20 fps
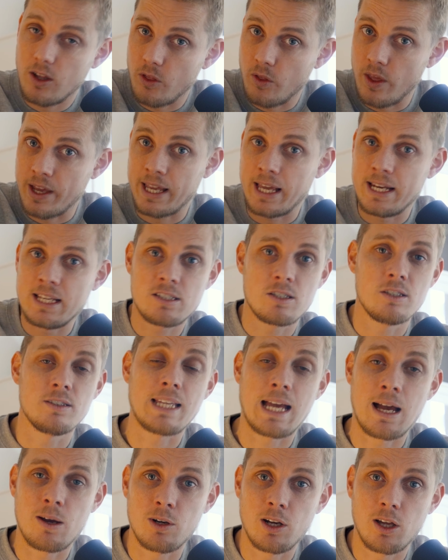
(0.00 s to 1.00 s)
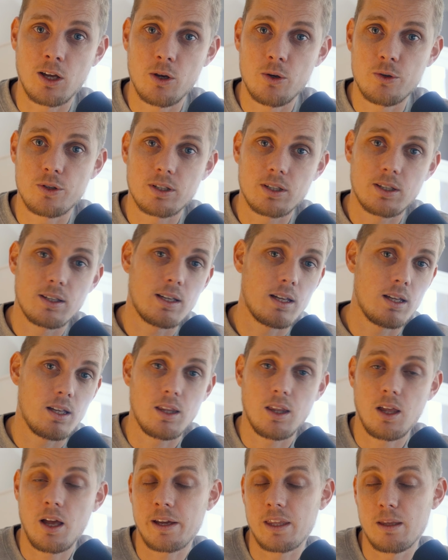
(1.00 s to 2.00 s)
they get an instant download,
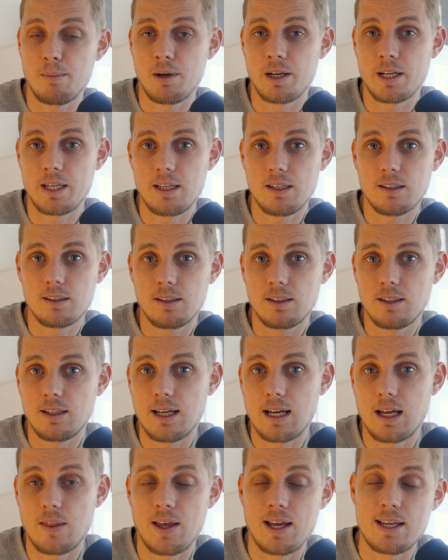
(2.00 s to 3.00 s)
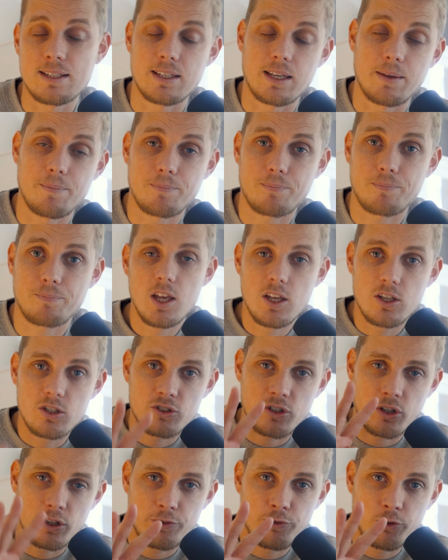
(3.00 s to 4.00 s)
I get the money, and that is it.
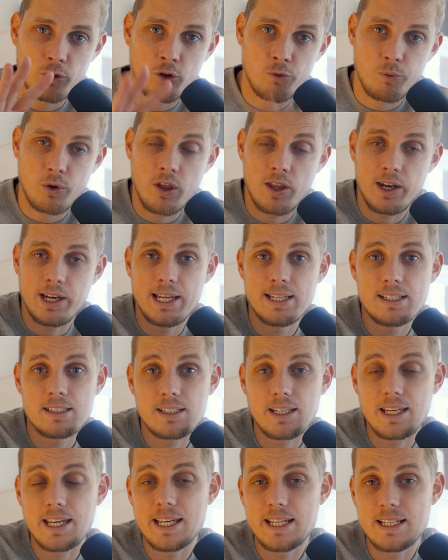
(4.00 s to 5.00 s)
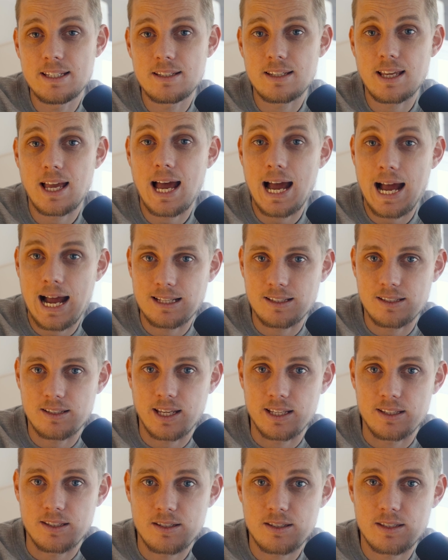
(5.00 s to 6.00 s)
So the 4th one on the list is
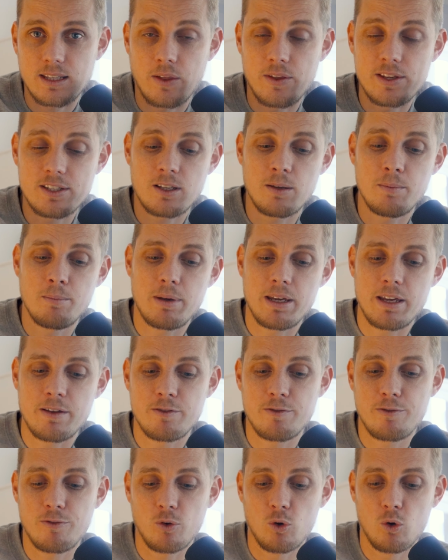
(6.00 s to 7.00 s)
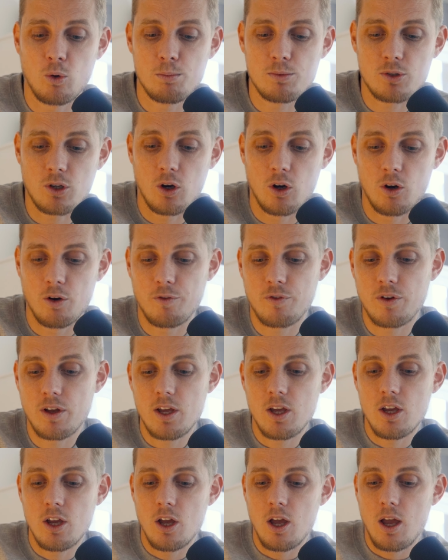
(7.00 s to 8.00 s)
AdSense. Now this can be in forms of
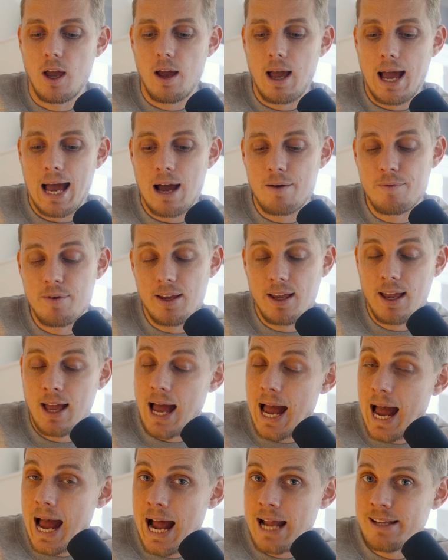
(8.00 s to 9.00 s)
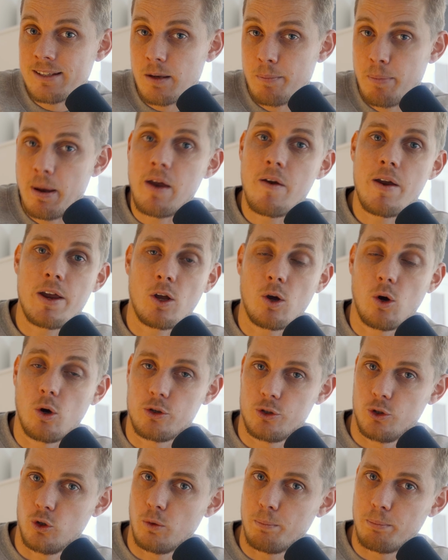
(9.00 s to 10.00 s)
having ads appearing
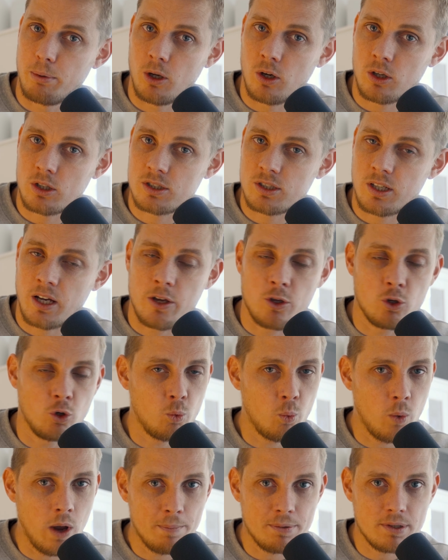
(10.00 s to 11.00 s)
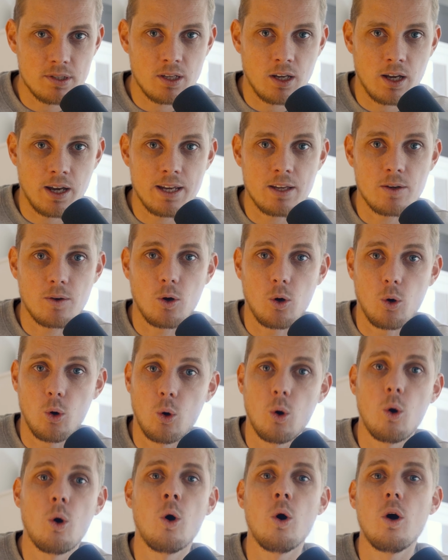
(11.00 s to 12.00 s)
on your blog site, your website,
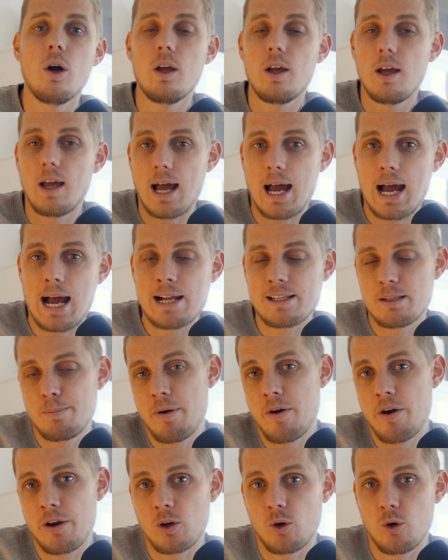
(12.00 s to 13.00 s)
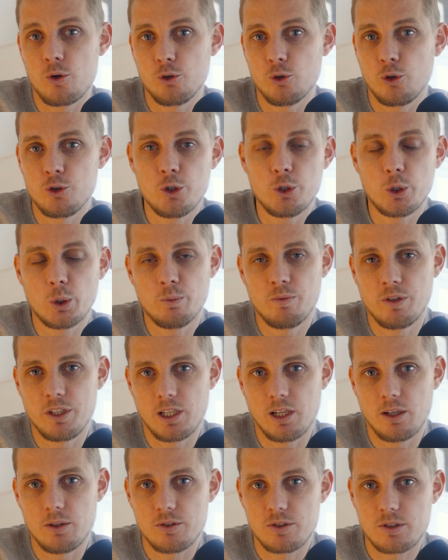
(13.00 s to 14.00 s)
or ads appearing on your YouTube
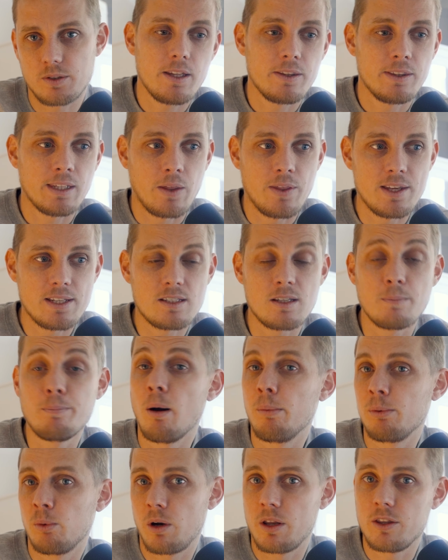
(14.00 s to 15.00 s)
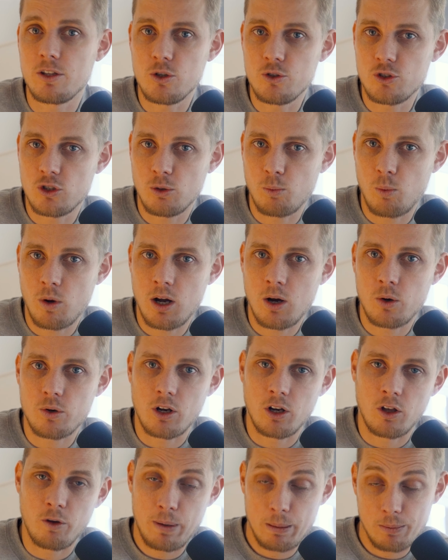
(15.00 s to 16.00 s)
videos. Now this is a popular one in the YouTube world.
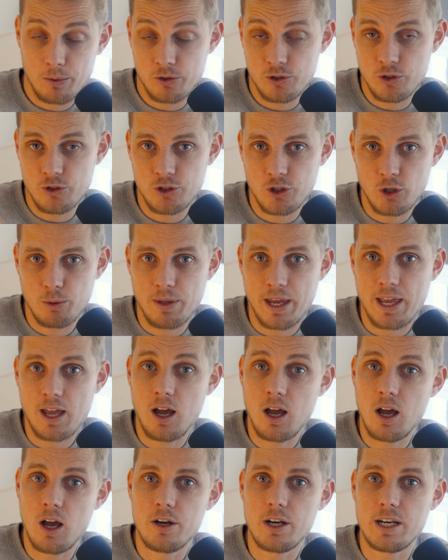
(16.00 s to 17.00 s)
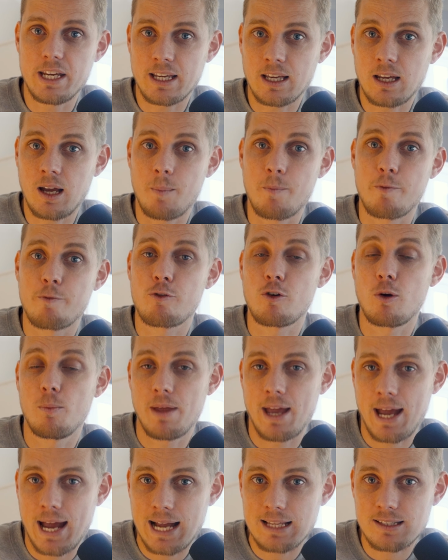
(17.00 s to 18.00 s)
A lot of people on YouTube, they earn an income from
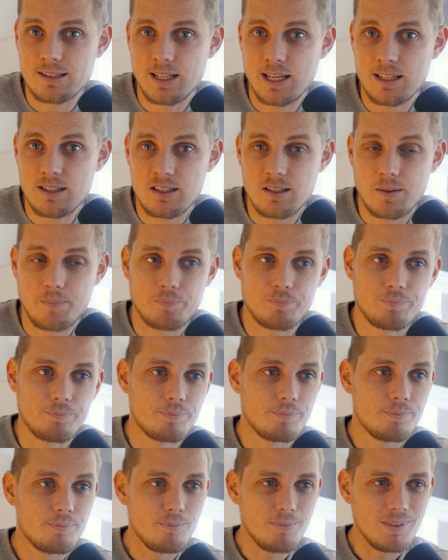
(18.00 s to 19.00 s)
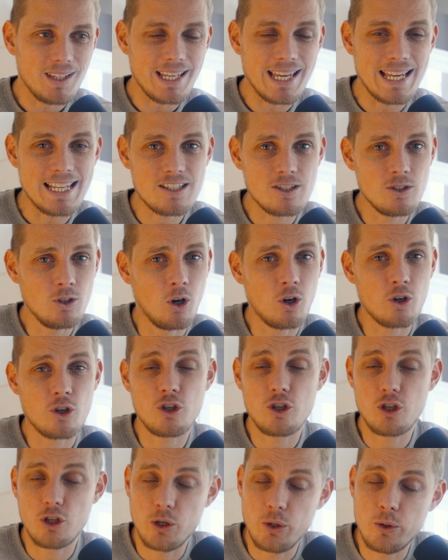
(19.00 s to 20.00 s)
their AdSense. It's not a
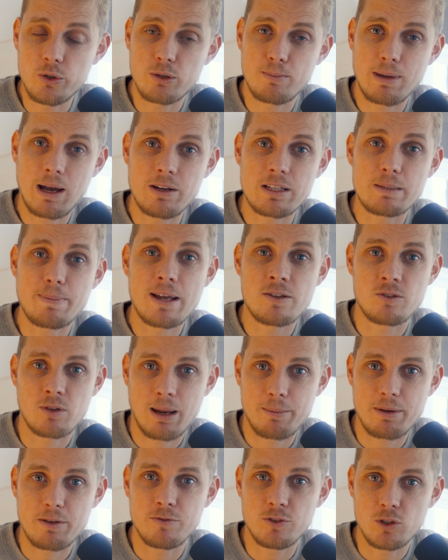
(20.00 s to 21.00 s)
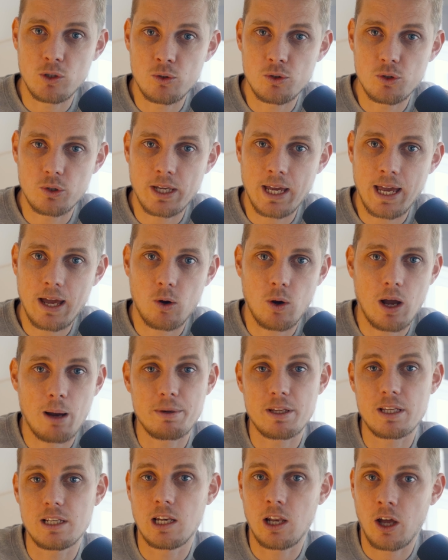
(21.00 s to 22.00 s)
huge amount. It depends on how many views you get or how
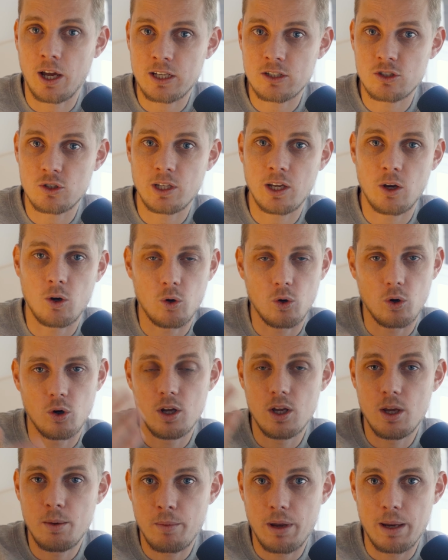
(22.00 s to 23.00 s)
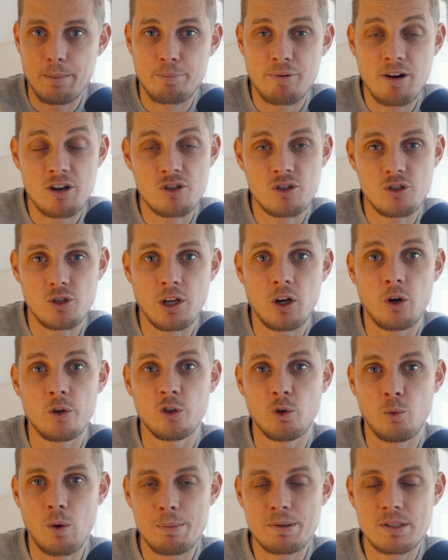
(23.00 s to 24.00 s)
many likes you get or impressions you get on
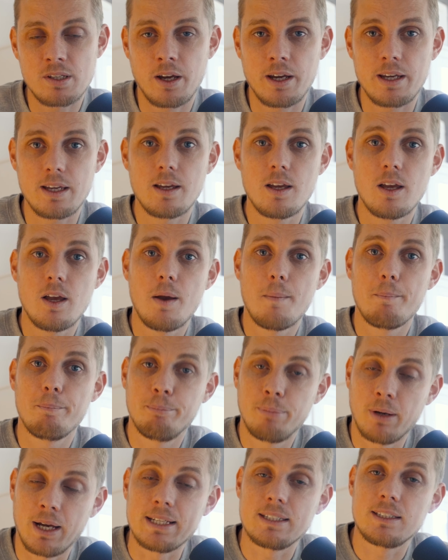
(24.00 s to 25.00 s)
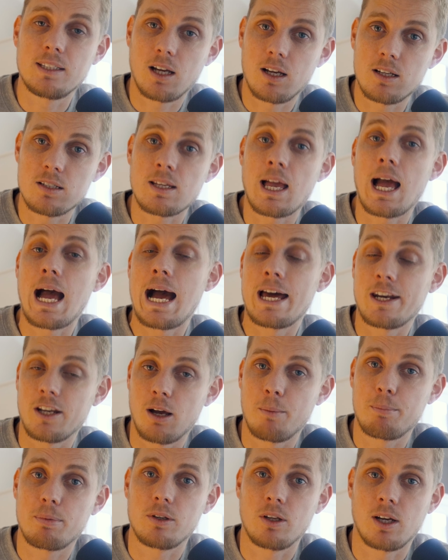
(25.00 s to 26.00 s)
your website, but it does add
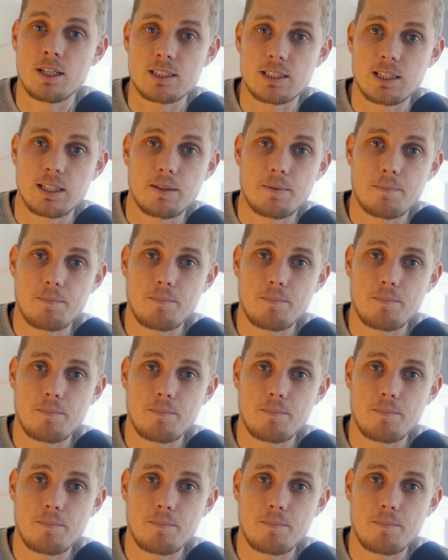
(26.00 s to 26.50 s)
up nicely.